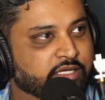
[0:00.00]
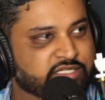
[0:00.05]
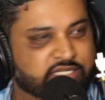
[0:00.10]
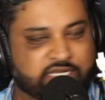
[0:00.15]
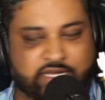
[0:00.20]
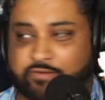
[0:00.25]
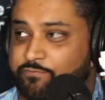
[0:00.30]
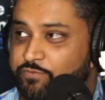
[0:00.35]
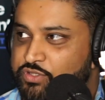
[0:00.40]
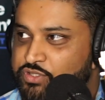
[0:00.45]
It's
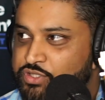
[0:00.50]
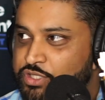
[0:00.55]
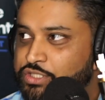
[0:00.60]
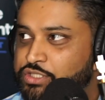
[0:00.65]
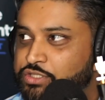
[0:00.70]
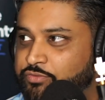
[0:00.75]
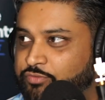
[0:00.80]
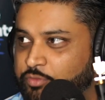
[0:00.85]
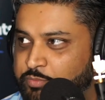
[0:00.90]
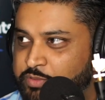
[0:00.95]
the
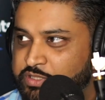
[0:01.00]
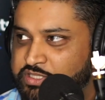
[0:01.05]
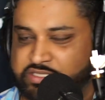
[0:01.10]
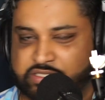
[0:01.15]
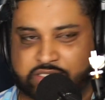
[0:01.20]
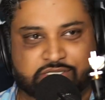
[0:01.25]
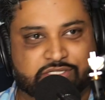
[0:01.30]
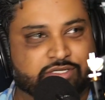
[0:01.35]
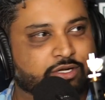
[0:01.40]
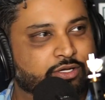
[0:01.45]
infrastructure of your
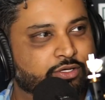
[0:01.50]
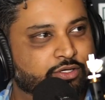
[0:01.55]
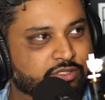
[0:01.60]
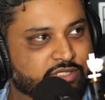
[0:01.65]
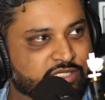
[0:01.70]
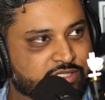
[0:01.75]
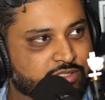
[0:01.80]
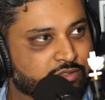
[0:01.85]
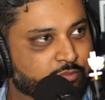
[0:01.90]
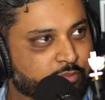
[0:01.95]
business on your
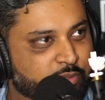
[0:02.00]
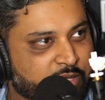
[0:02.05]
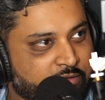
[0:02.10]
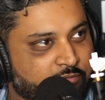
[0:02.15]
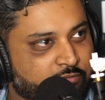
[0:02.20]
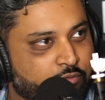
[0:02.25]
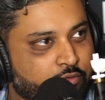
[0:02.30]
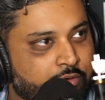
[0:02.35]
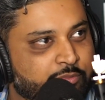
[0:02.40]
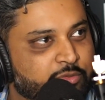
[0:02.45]
digital
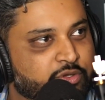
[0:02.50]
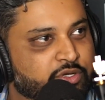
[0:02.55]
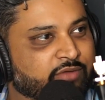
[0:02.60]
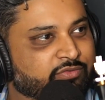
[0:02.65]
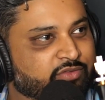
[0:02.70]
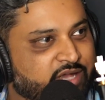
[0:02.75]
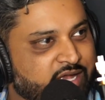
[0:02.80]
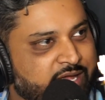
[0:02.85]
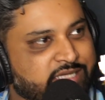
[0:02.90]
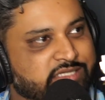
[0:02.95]
platform. You have
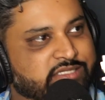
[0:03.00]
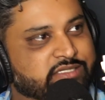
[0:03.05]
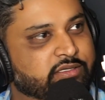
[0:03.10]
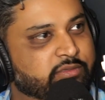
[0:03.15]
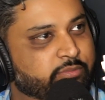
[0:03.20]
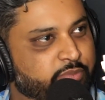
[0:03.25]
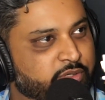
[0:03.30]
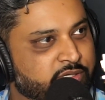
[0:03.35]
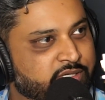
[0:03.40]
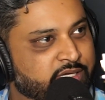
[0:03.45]
to constantly
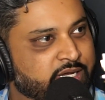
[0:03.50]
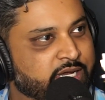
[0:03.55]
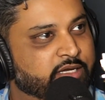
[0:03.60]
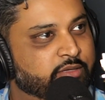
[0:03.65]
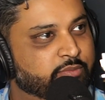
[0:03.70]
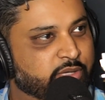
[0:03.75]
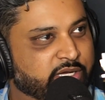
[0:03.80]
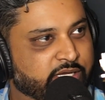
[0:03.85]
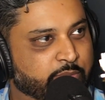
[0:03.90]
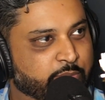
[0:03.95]
build that
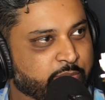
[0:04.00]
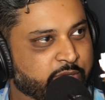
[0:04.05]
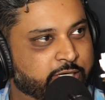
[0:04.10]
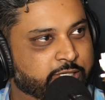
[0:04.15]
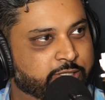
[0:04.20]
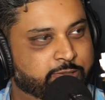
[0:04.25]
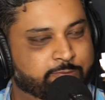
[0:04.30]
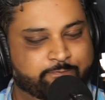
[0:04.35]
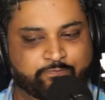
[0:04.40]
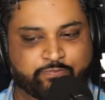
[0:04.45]
and make it
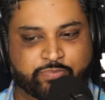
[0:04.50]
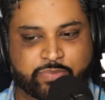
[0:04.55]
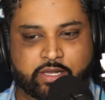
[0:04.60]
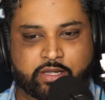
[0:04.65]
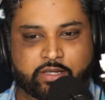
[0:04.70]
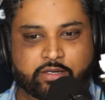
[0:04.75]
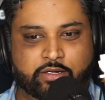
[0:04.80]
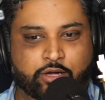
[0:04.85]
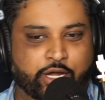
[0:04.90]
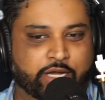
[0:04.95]
better.
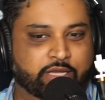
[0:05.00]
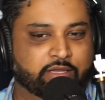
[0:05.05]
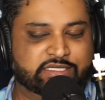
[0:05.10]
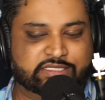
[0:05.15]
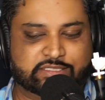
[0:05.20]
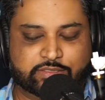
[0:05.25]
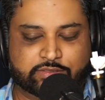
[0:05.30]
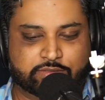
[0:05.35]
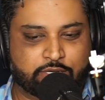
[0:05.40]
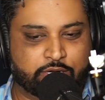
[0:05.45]
All right,
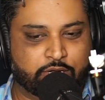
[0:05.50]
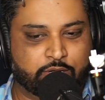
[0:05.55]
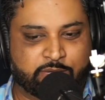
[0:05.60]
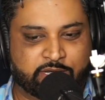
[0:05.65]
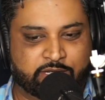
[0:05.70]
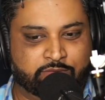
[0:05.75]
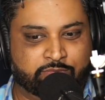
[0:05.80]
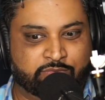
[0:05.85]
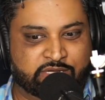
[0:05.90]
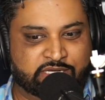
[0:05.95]
let's talk
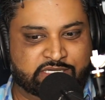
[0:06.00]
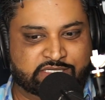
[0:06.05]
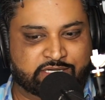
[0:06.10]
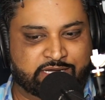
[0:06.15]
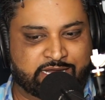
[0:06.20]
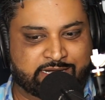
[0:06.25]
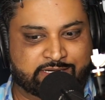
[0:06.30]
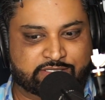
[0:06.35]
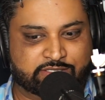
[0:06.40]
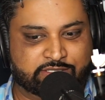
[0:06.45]
about things that
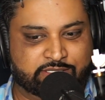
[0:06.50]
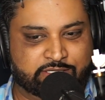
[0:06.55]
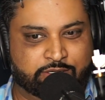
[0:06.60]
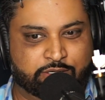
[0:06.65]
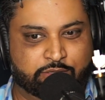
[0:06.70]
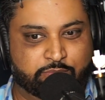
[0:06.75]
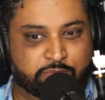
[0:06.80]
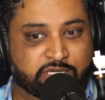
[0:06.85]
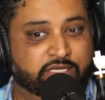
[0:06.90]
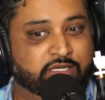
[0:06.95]
actually are
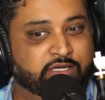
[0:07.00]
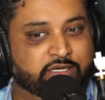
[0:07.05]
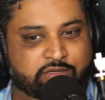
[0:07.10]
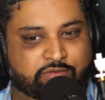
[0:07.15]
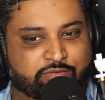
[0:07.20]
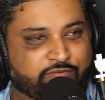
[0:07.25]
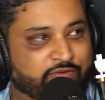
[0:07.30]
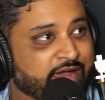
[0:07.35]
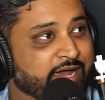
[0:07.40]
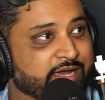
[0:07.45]
immediate
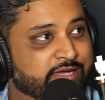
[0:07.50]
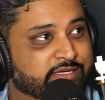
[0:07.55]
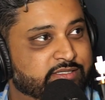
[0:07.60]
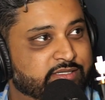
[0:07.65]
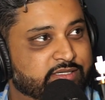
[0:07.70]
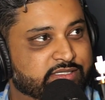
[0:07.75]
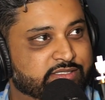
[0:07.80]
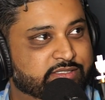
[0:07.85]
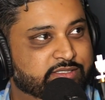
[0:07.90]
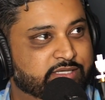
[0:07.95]
and fast,
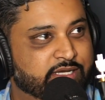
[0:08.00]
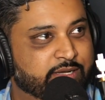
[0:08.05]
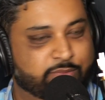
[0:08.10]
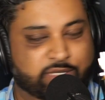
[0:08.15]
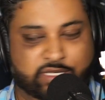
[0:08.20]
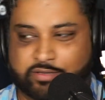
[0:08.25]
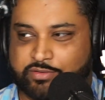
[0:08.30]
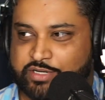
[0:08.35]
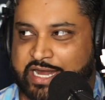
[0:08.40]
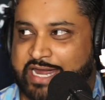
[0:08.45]
because, I
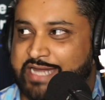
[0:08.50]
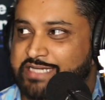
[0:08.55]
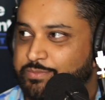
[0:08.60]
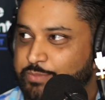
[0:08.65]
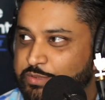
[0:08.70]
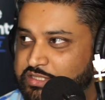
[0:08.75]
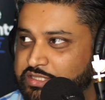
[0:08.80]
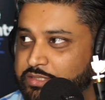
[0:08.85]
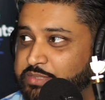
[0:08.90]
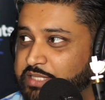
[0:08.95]
mean, there has to
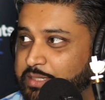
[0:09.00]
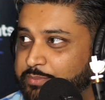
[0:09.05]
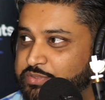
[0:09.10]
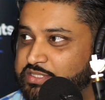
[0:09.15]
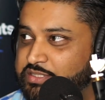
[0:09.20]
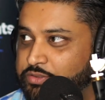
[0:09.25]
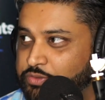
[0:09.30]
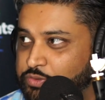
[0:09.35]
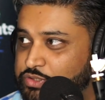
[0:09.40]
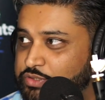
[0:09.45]
be some type of
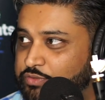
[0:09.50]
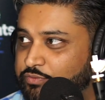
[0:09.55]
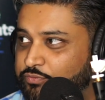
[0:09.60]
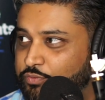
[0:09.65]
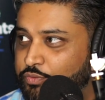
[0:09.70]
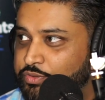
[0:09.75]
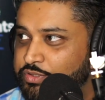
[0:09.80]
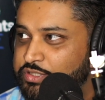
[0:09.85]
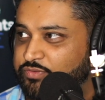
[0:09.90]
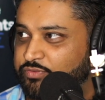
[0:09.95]
solution
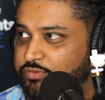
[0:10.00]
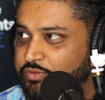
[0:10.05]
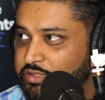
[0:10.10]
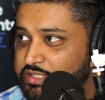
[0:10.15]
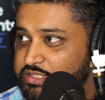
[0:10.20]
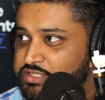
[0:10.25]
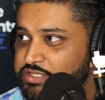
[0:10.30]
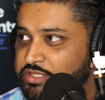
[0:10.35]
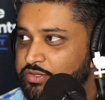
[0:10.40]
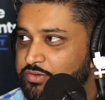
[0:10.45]
for this for
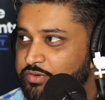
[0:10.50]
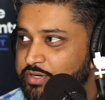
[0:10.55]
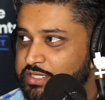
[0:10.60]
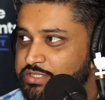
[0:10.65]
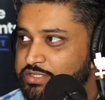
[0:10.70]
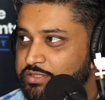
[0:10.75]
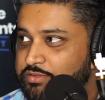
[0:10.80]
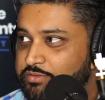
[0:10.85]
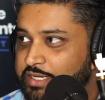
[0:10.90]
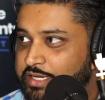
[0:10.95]
lead
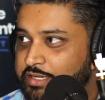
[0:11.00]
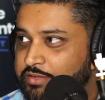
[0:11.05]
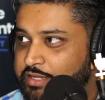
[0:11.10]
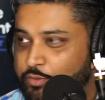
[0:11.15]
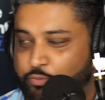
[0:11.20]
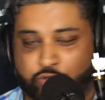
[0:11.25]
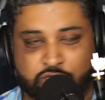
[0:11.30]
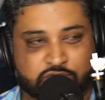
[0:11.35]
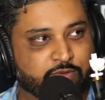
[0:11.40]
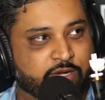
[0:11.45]
generation that
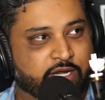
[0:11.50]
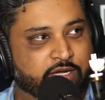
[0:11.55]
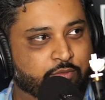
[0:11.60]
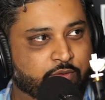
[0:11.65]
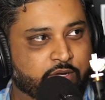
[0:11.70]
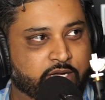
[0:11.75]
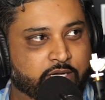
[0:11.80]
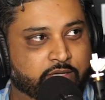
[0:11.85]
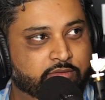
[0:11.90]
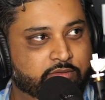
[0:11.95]
works right
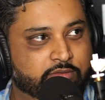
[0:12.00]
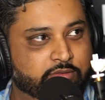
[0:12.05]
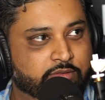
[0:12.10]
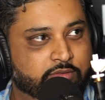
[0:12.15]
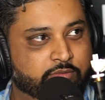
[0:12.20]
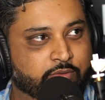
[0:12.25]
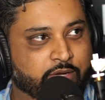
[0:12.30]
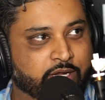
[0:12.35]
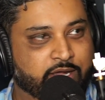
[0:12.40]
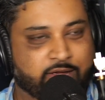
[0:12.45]
away,
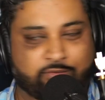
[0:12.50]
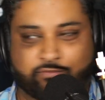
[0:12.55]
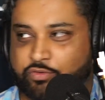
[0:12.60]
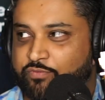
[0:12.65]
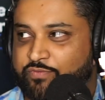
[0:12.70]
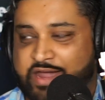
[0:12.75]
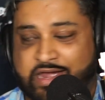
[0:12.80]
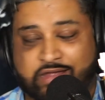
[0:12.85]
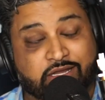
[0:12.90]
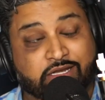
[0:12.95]
right? Have you
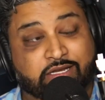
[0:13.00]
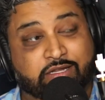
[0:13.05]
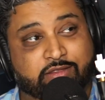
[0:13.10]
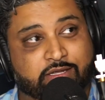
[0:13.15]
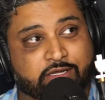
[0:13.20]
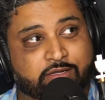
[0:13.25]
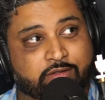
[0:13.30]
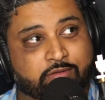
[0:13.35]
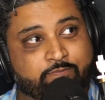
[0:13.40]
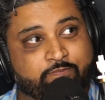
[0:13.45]
found
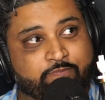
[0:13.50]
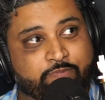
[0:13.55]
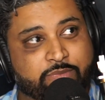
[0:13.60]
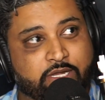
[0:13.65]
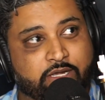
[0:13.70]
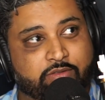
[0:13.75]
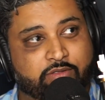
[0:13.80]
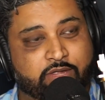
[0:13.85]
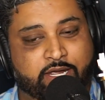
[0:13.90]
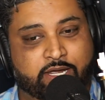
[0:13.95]
anything
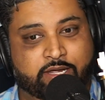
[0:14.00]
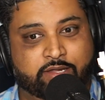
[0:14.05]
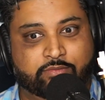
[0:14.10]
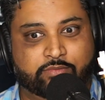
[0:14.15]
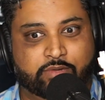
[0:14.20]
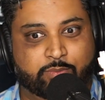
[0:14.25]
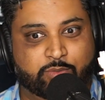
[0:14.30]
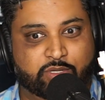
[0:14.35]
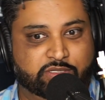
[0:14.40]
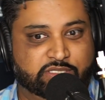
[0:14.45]
that,
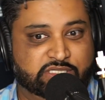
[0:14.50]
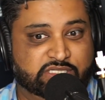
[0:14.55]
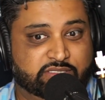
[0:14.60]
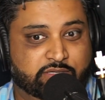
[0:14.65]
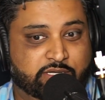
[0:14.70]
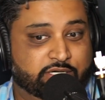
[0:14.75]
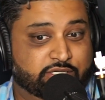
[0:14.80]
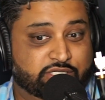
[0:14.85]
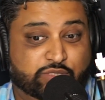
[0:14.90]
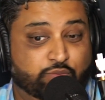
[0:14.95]
I mean,
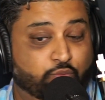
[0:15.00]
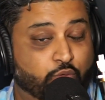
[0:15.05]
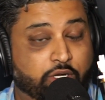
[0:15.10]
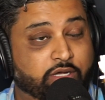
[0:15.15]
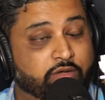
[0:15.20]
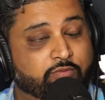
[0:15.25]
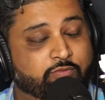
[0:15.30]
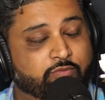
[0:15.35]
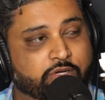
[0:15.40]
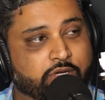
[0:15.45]
they're just
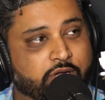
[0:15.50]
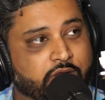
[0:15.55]
working for your